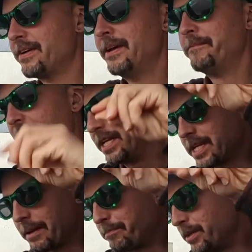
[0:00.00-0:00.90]
and he's
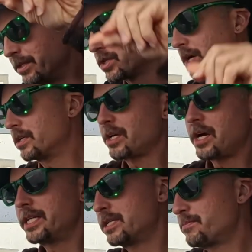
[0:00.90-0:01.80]
like putting the salt
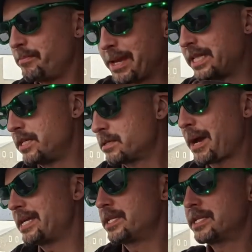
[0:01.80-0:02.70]
on, he's making these
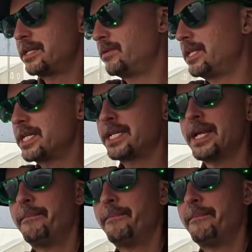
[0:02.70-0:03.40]
spices and doing these things,